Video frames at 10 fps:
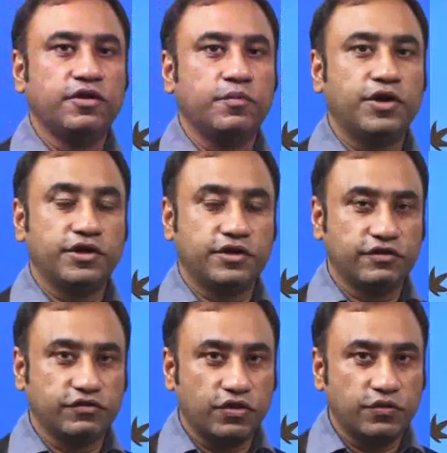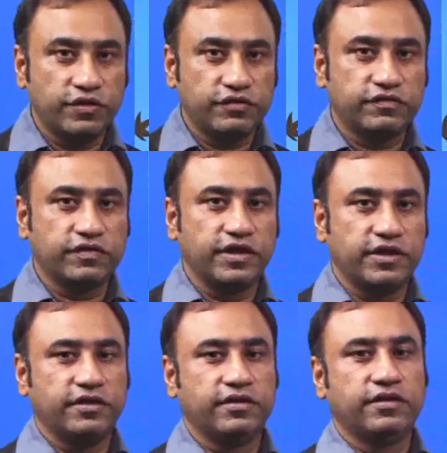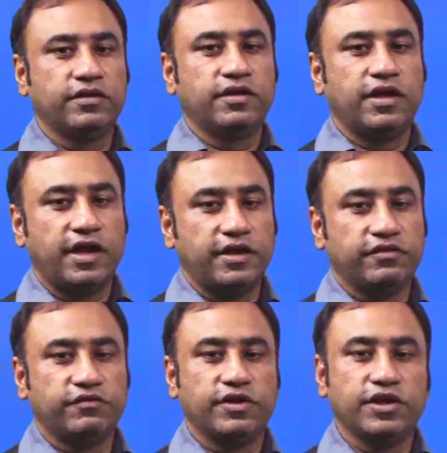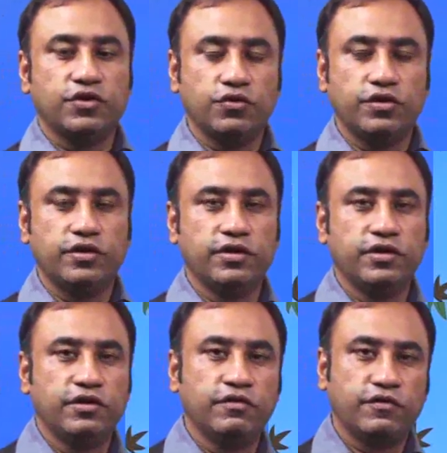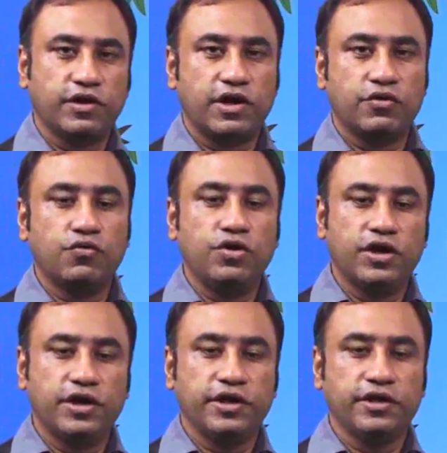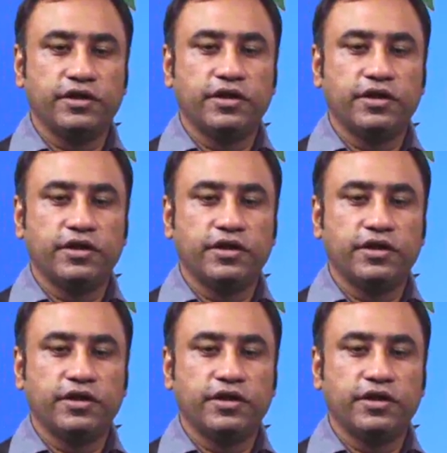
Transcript: But it is always said, and it is very good for our own learning,